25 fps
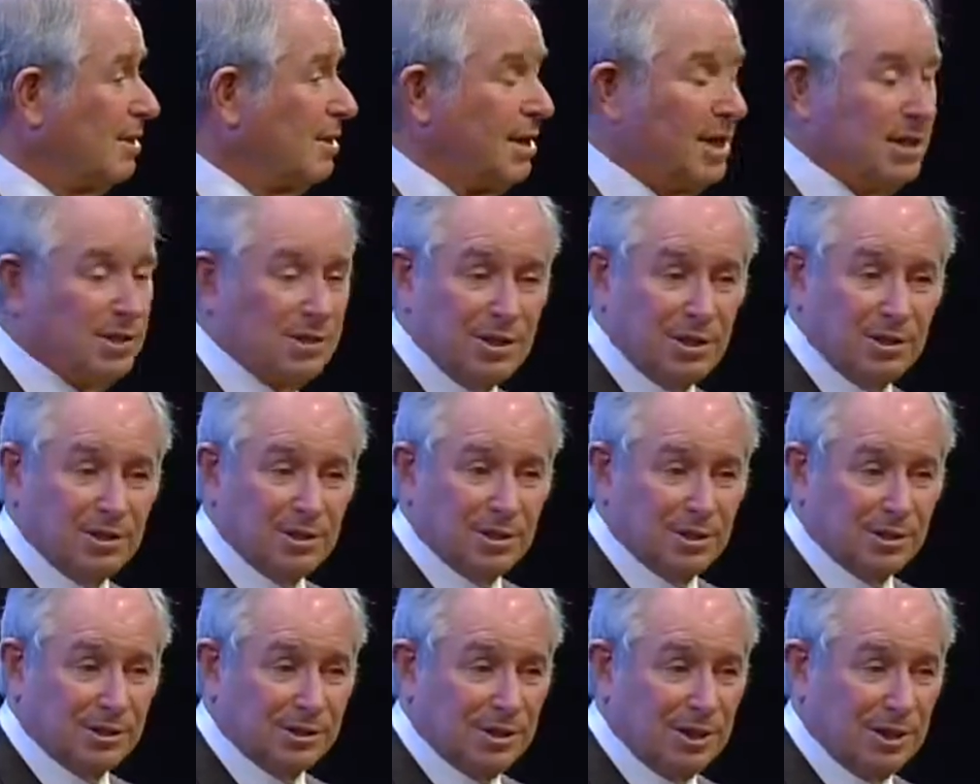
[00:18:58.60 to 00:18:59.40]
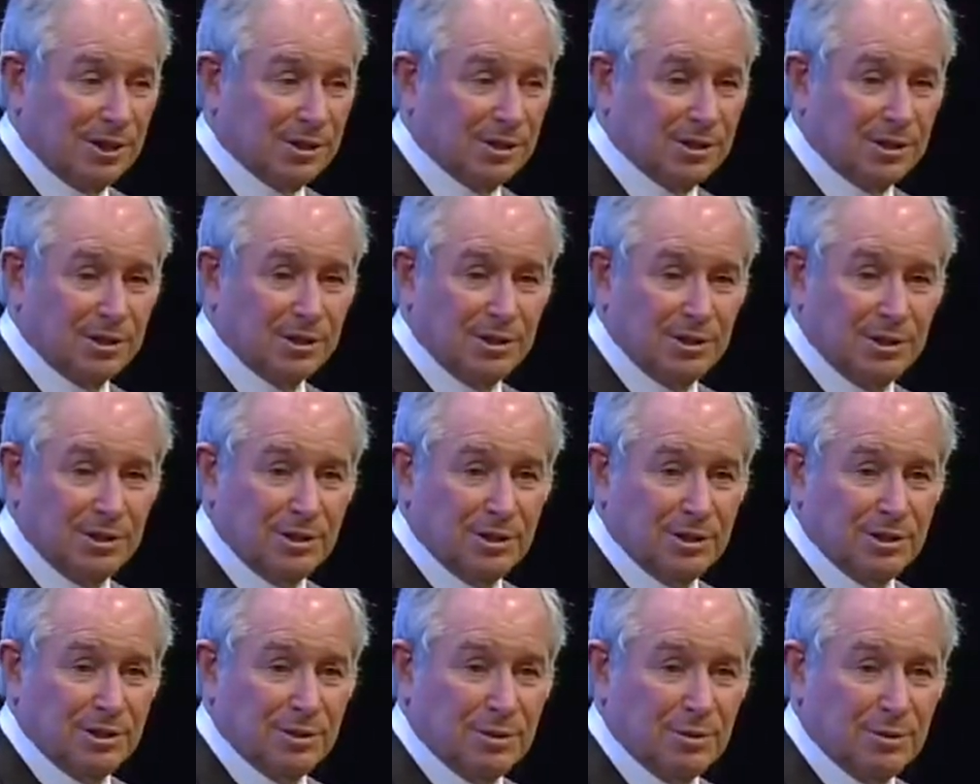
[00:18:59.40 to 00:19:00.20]
They didn't exist.
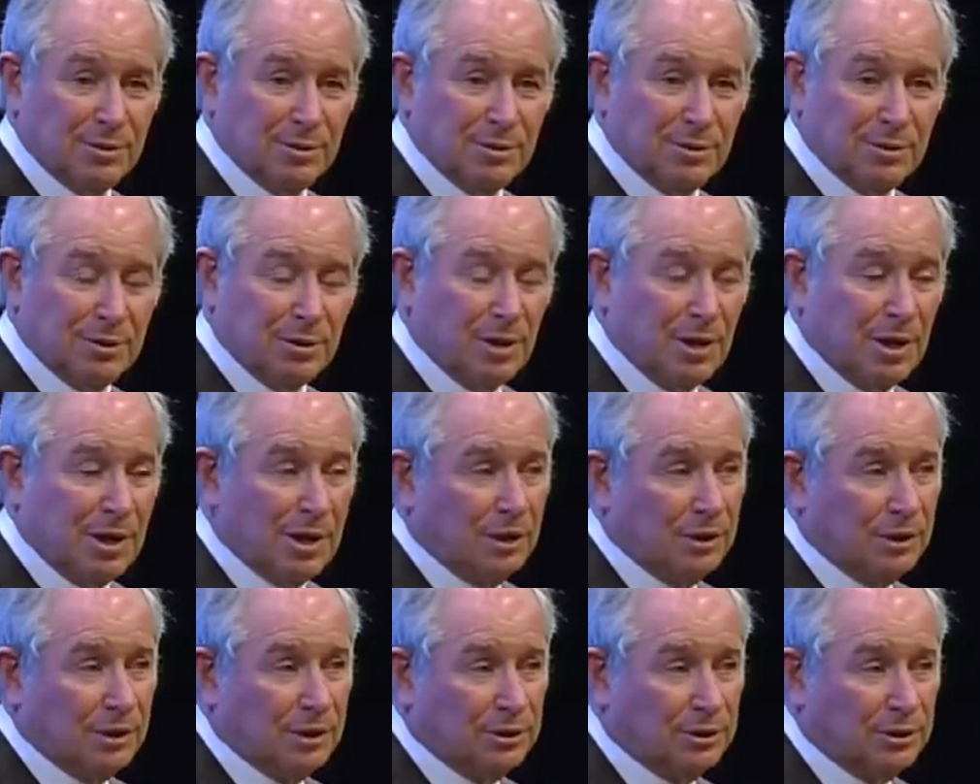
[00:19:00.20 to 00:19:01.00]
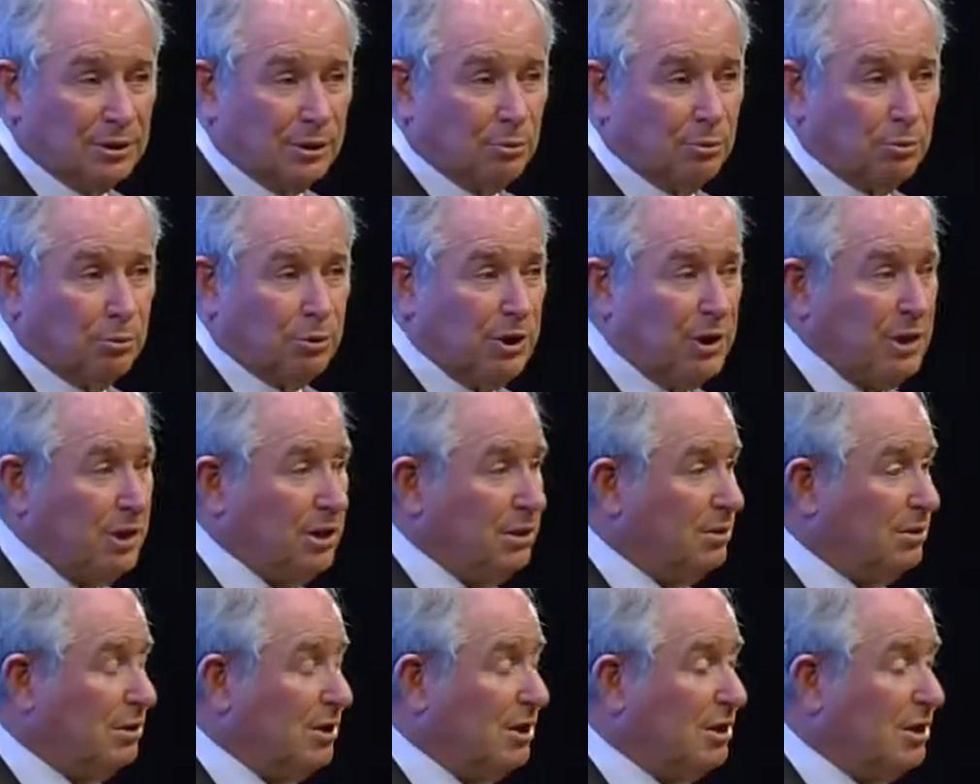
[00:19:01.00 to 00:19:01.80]
So we
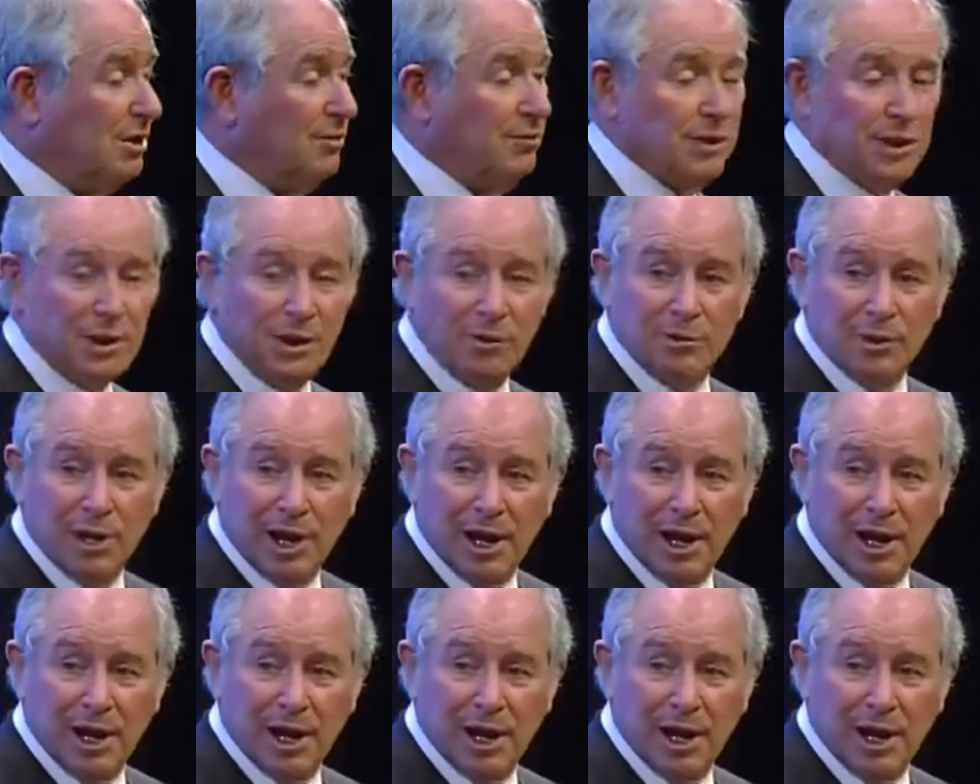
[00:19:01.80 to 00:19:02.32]
didn't even know